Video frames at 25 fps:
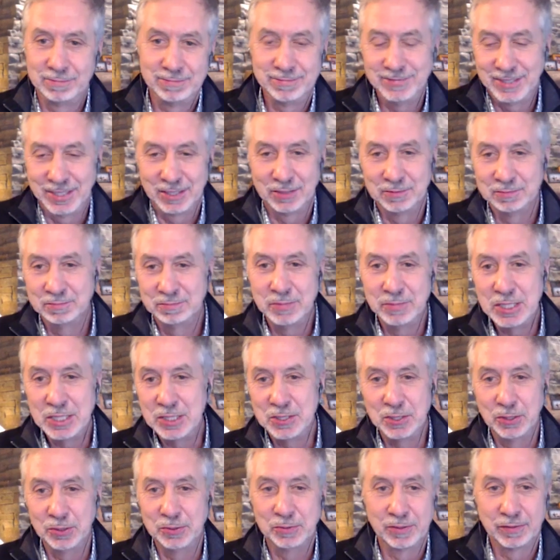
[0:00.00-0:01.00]
you know beat
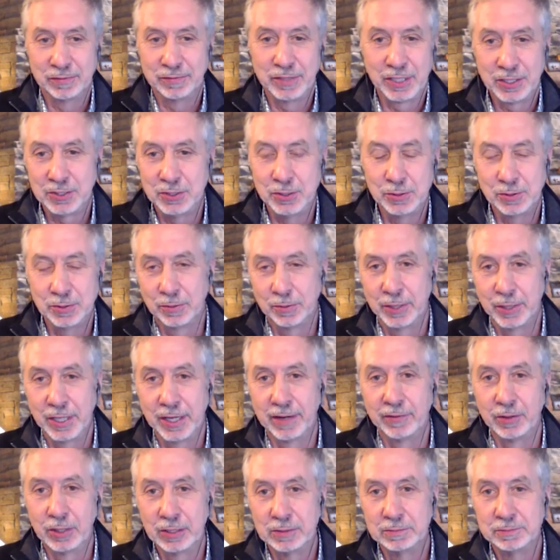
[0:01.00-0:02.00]
you or fix you or
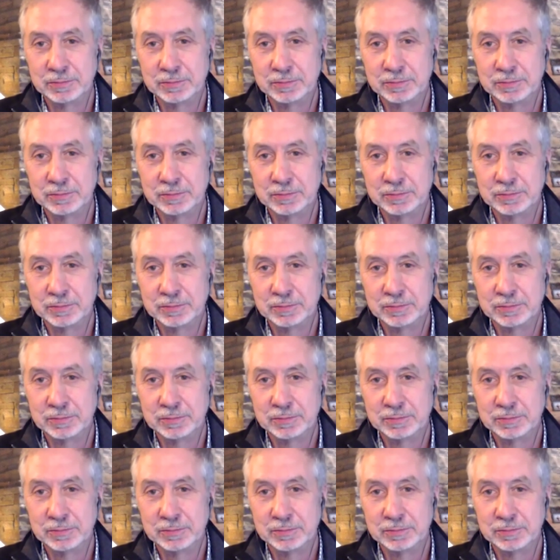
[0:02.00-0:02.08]
whatever